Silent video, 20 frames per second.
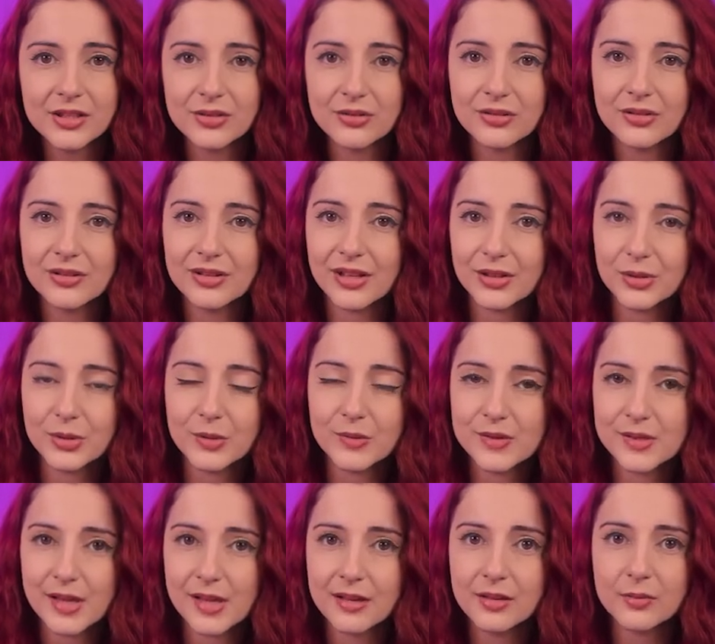sure that you've
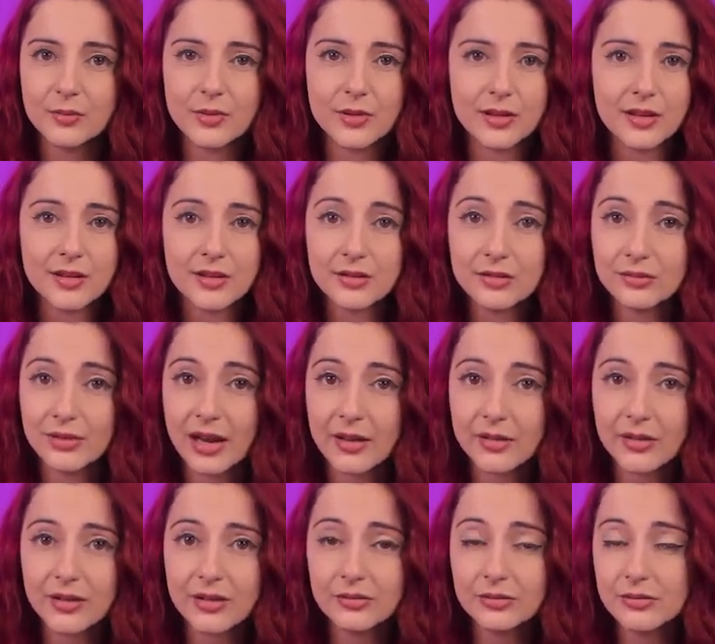sided with either
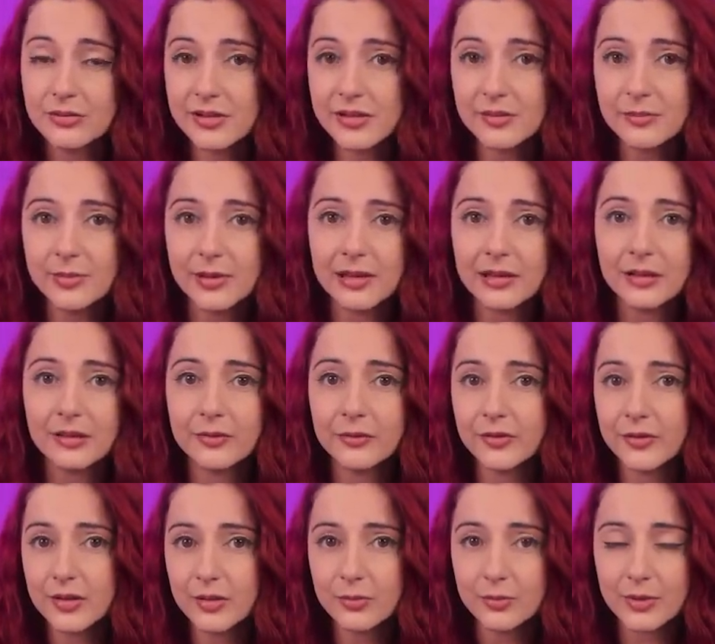Rathian or Sibelian
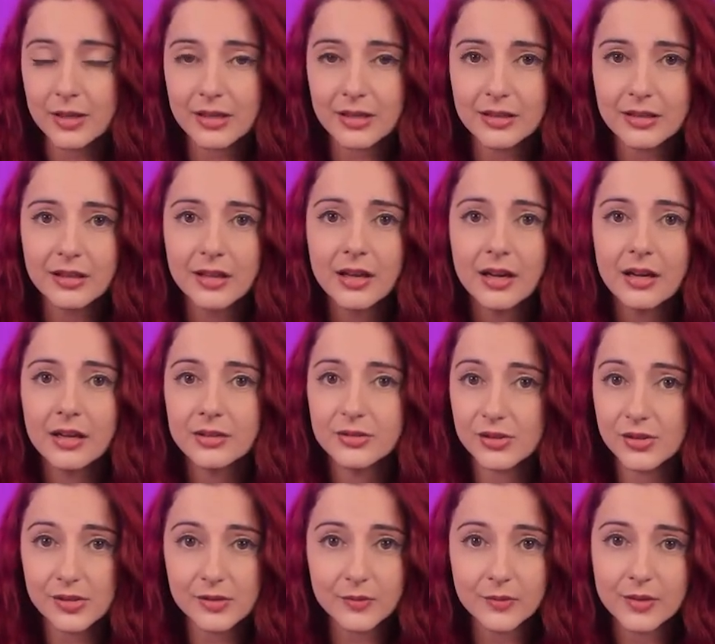for the week,
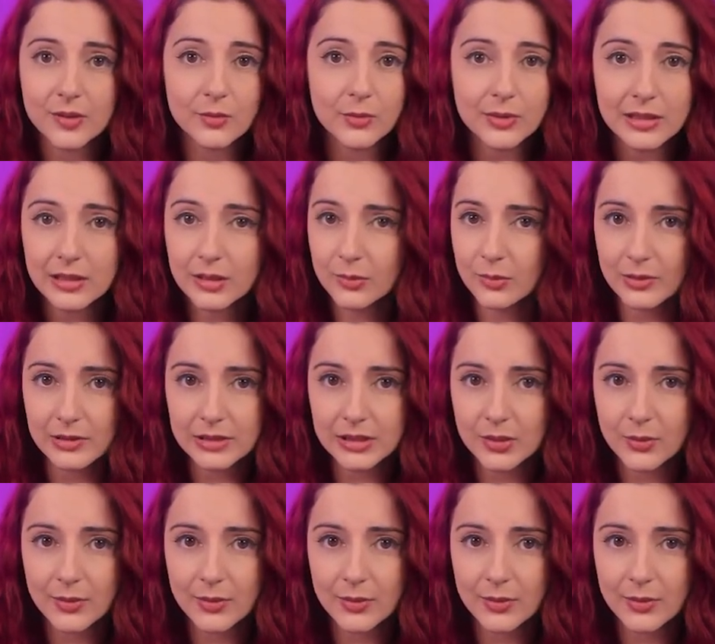just for the weekly world